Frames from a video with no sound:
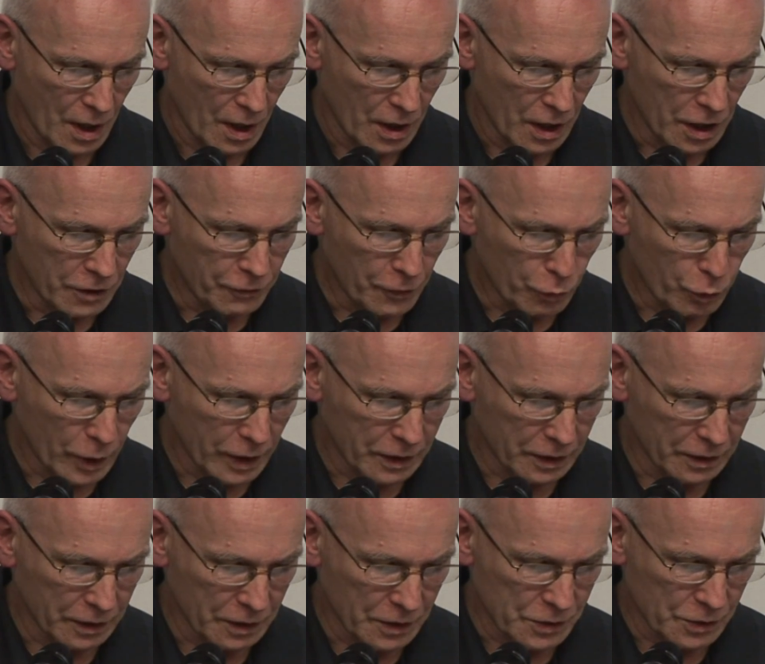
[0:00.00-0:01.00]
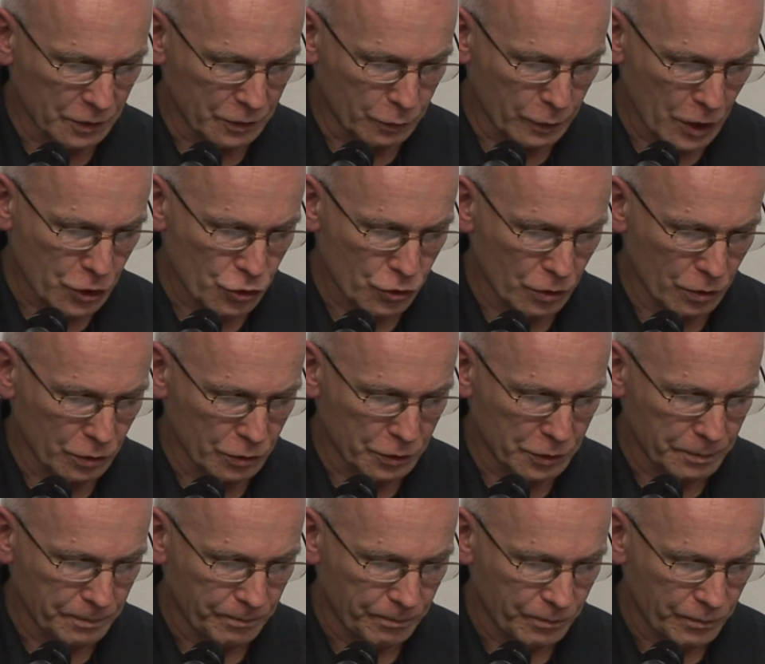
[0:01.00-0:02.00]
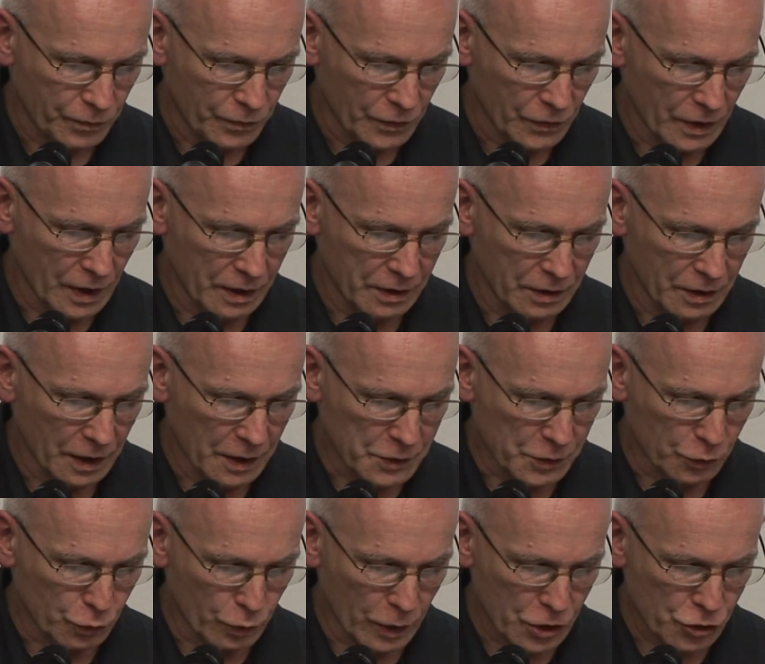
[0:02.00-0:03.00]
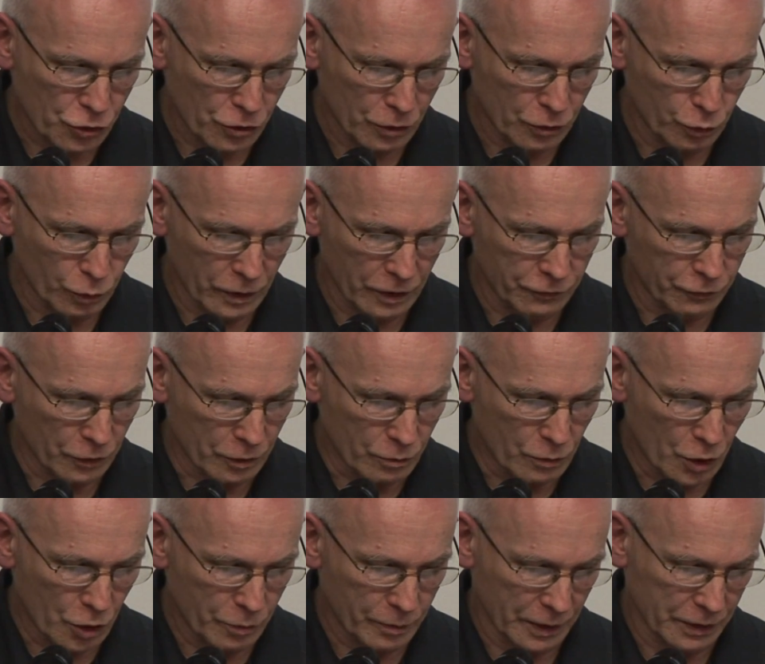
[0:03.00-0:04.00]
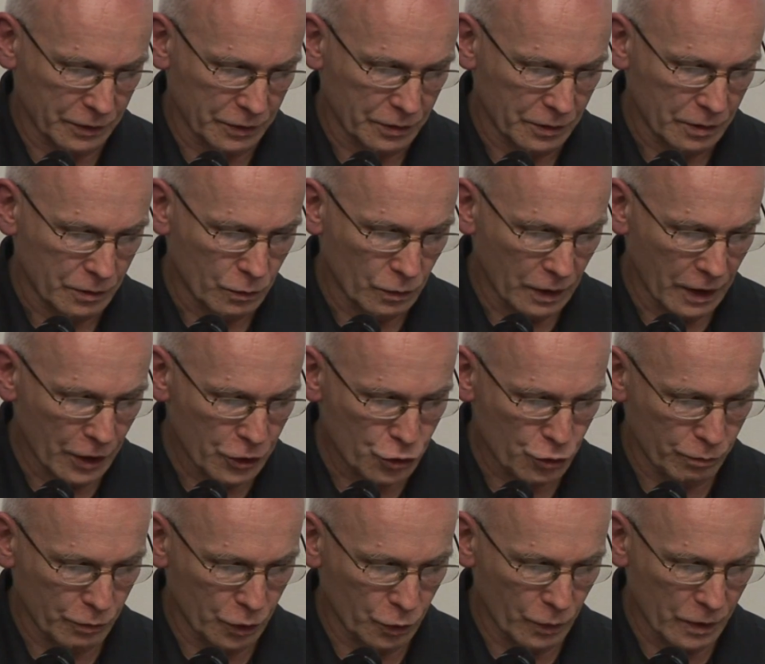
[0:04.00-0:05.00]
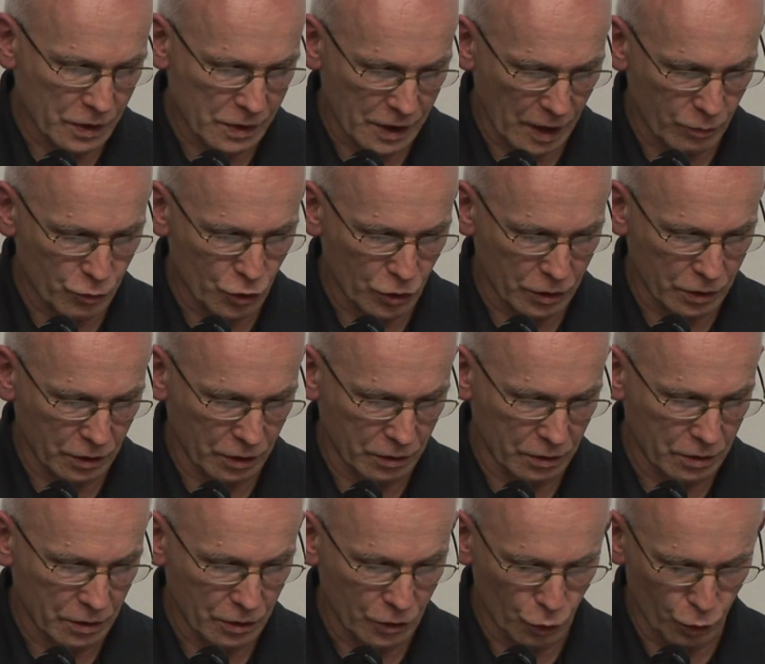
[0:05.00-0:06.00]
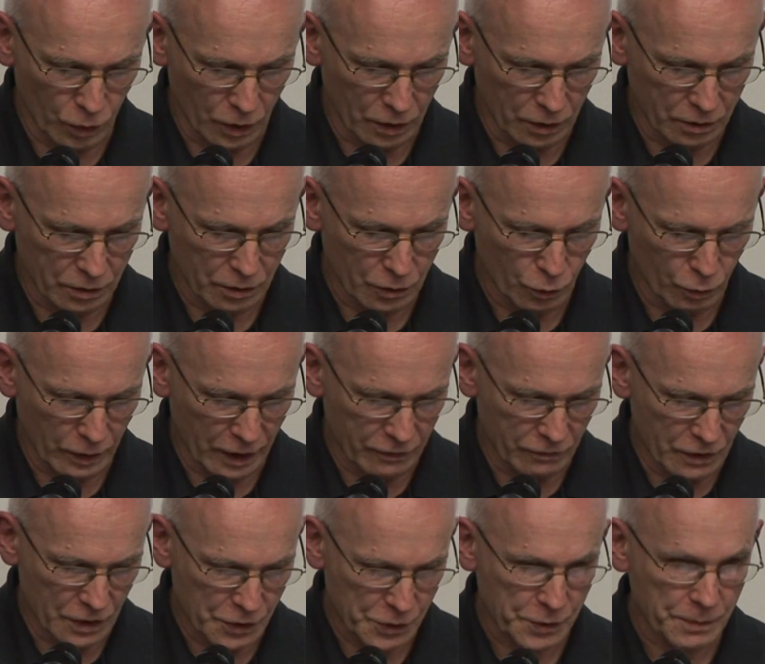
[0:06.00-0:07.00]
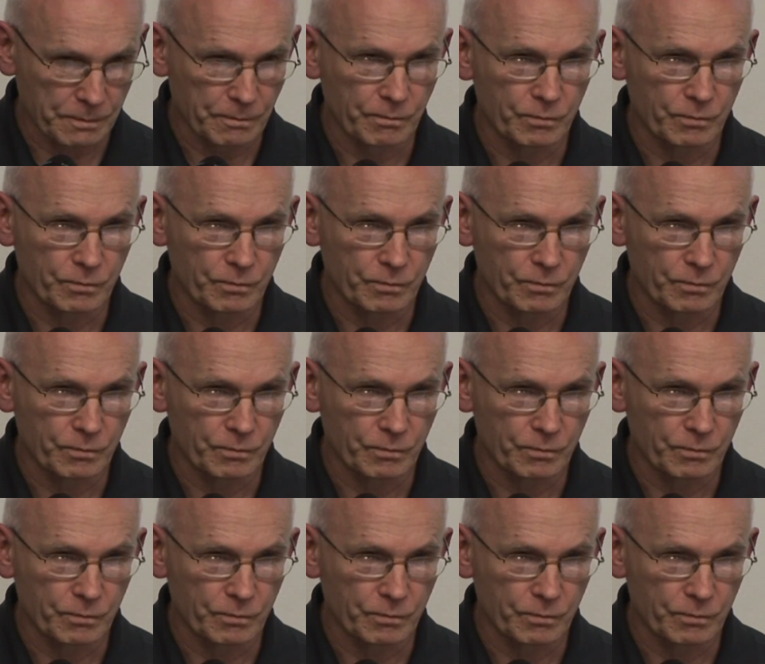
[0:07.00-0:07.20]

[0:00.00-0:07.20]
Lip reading: If awakening is a threshold, then it's a threshold where for a moment relation between subject and the world wavers.